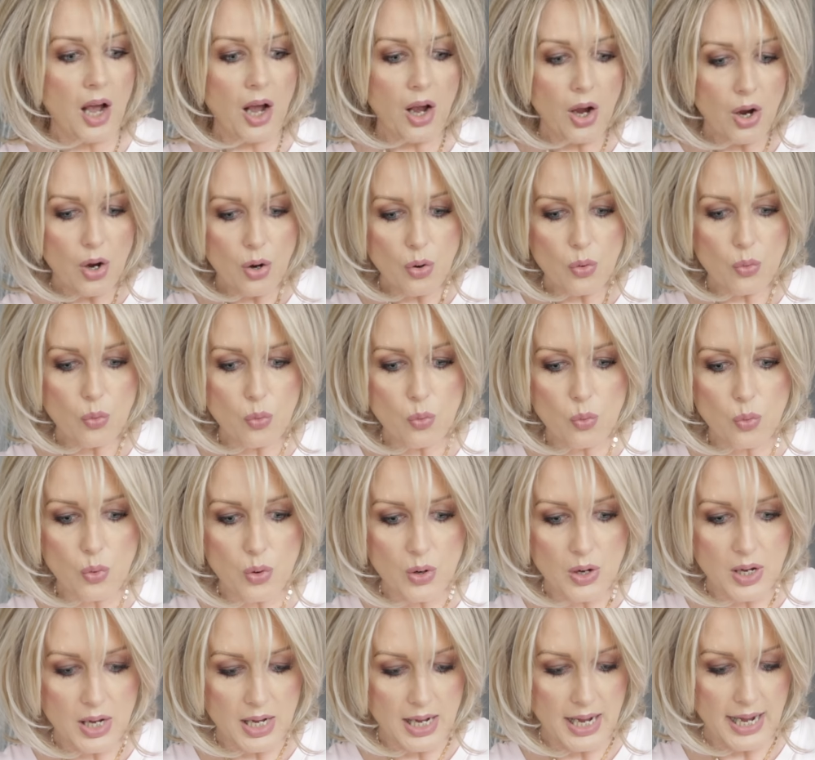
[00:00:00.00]

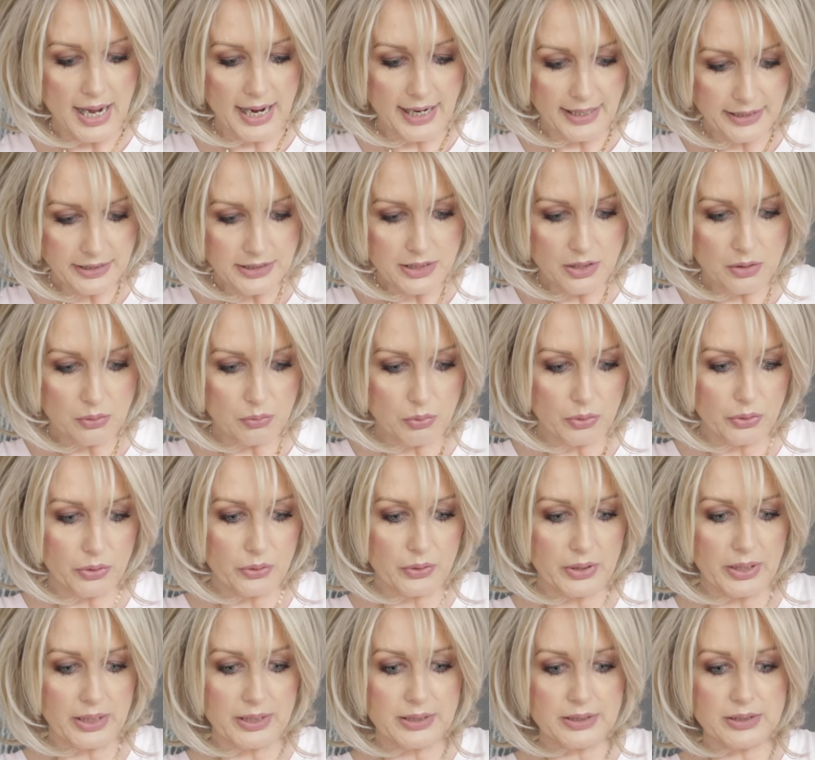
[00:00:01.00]
Oh, I know what
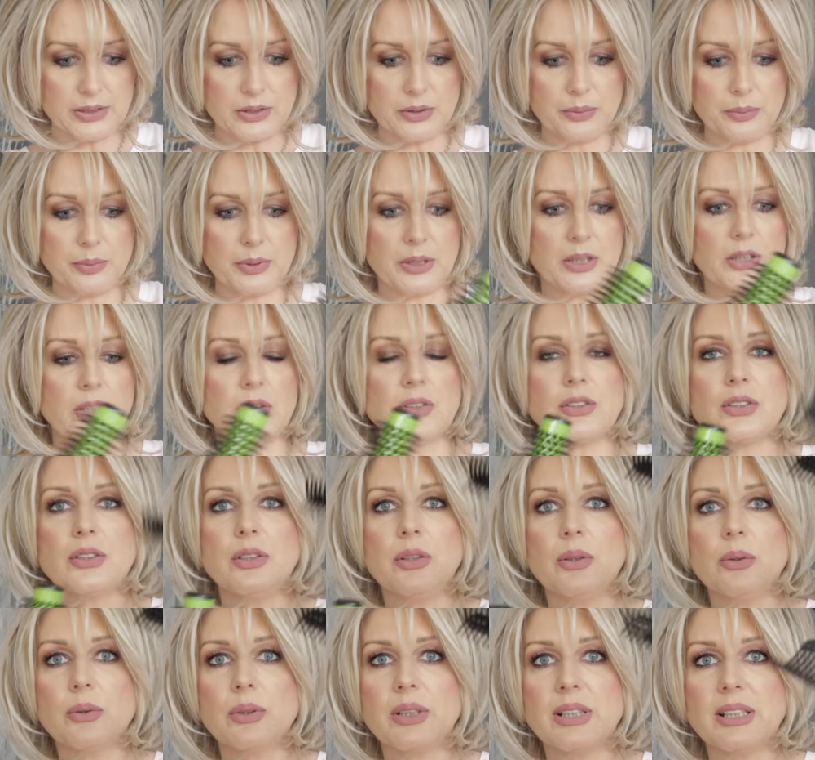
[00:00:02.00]
you can do, because
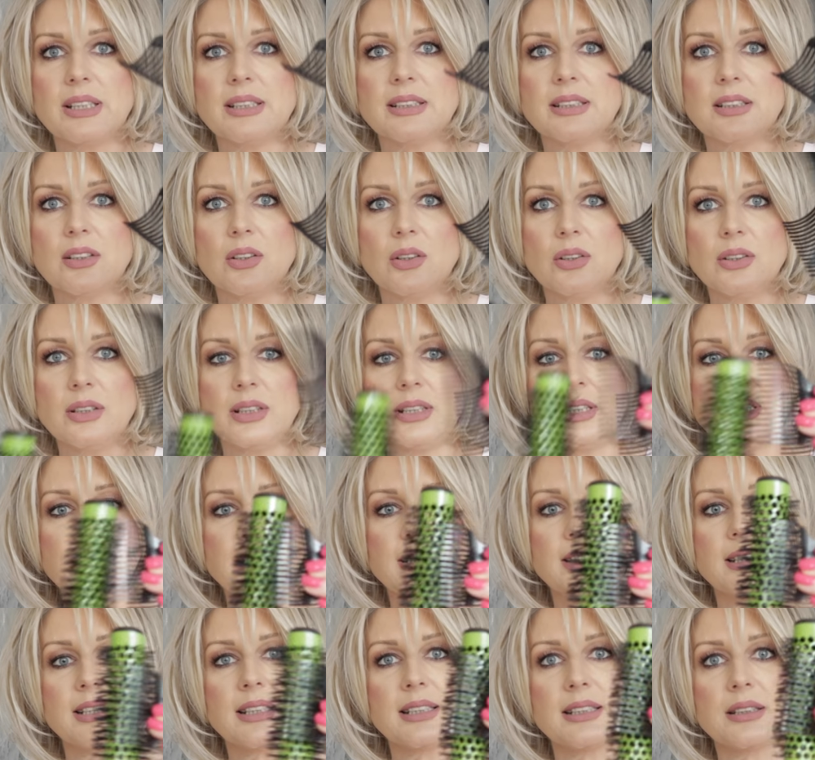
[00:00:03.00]
look, it's got
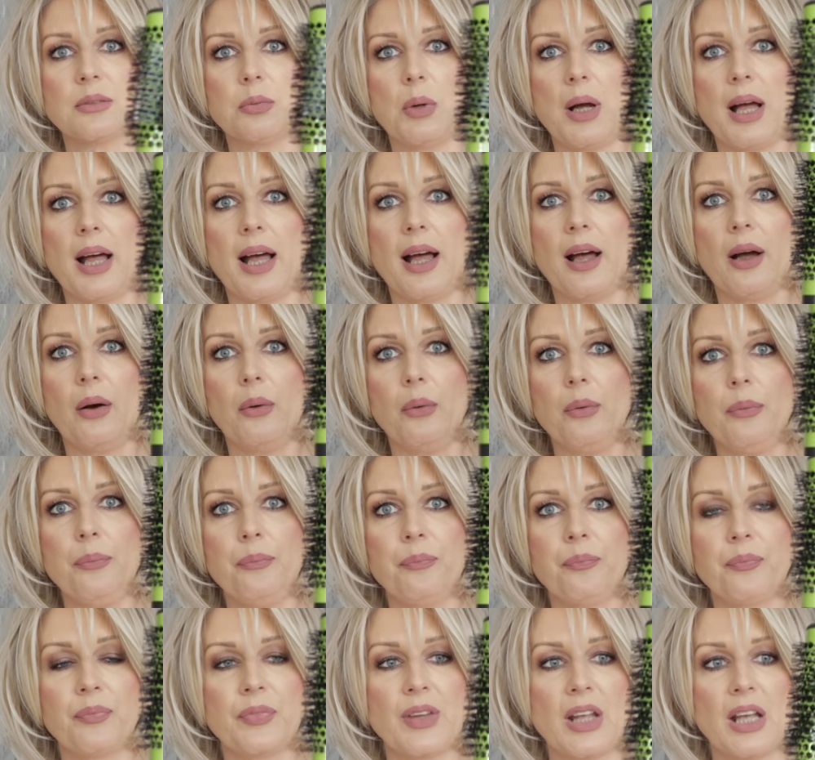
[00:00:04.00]
these as well.
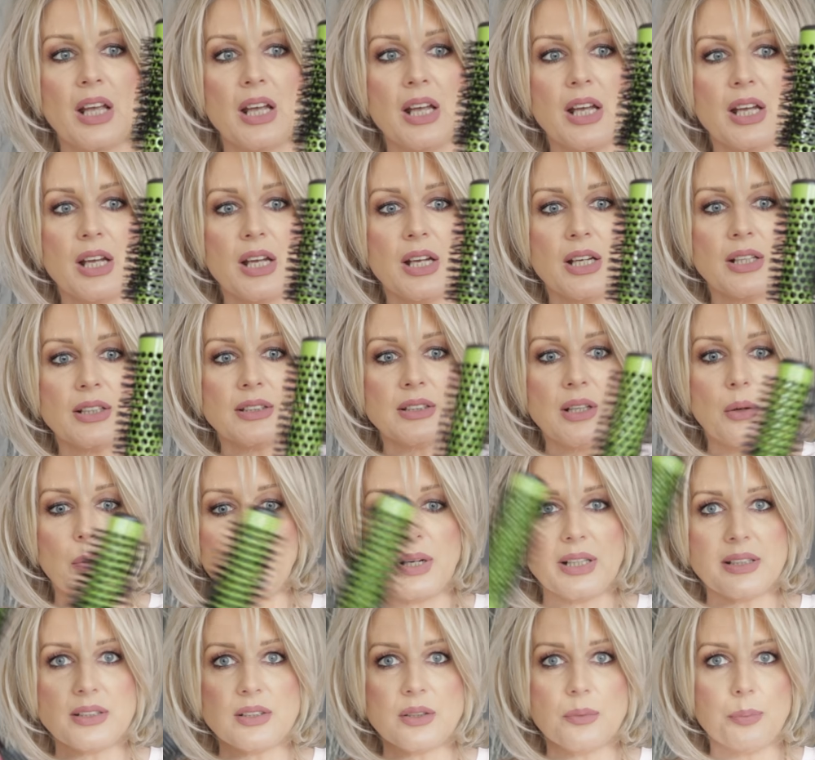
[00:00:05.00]
So
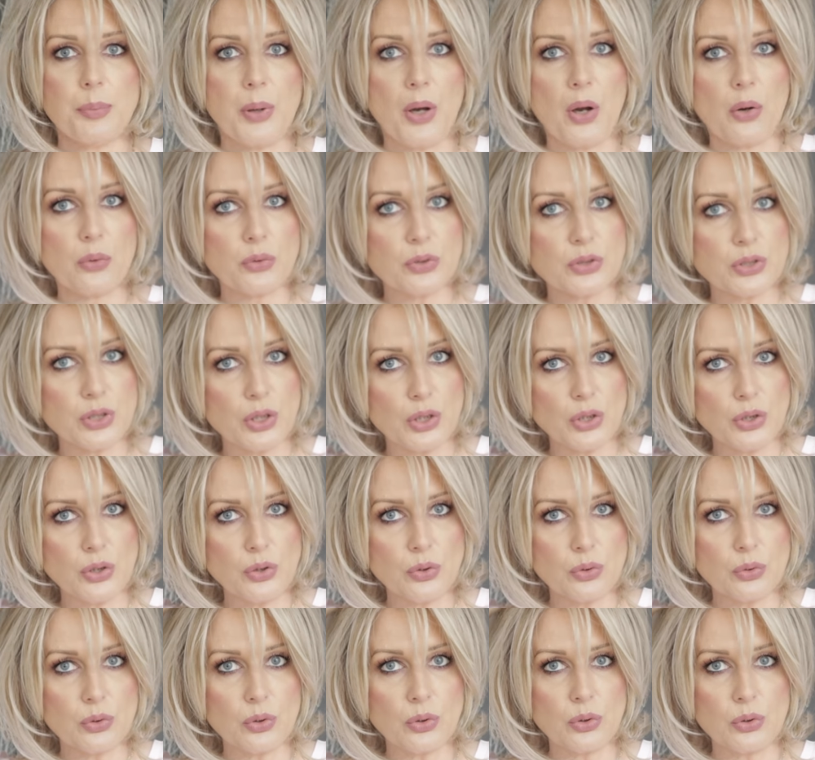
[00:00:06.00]
I suppose
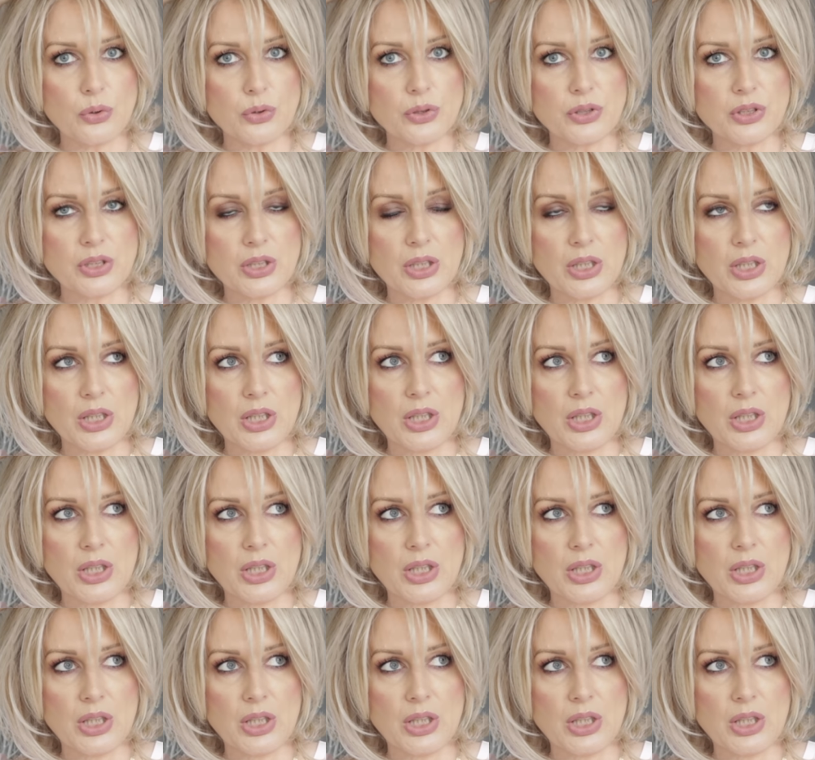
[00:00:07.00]
you could